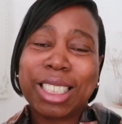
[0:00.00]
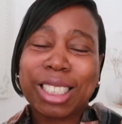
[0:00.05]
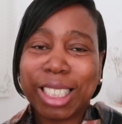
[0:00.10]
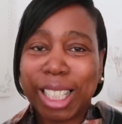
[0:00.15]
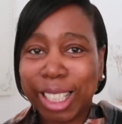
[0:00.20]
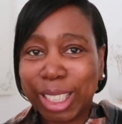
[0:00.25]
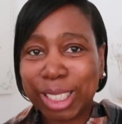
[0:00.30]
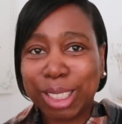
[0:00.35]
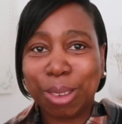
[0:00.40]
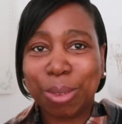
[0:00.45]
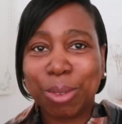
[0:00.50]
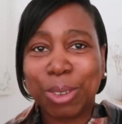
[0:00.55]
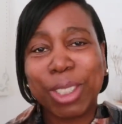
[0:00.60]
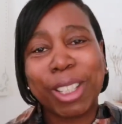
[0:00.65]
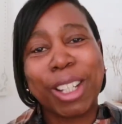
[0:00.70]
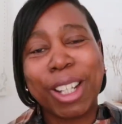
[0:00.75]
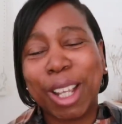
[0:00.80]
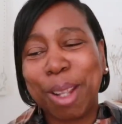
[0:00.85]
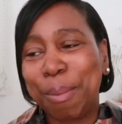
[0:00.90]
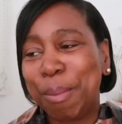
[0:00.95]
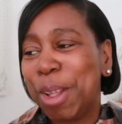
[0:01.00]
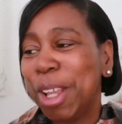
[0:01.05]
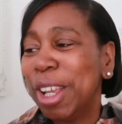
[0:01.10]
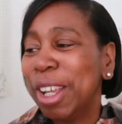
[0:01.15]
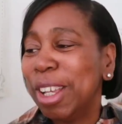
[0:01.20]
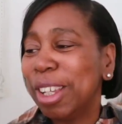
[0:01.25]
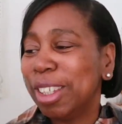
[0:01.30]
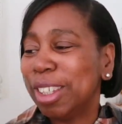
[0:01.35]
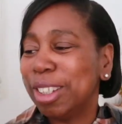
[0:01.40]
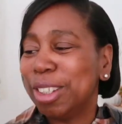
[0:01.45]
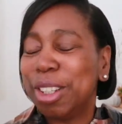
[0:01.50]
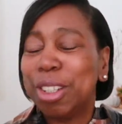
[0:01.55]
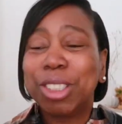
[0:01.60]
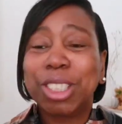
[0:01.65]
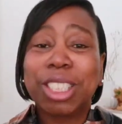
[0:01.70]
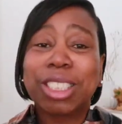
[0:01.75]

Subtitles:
the test of time, you know.